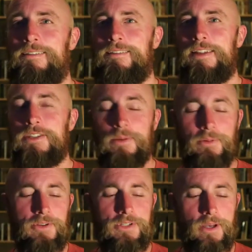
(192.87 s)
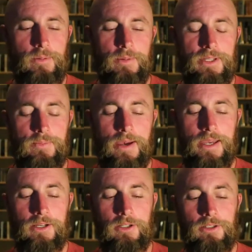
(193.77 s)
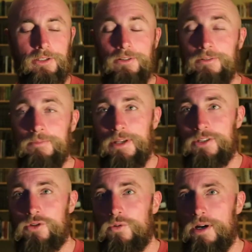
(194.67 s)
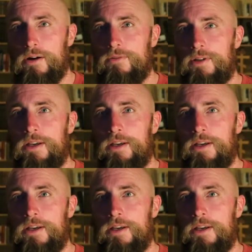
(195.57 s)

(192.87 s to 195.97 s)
And some of those supplements may include B12.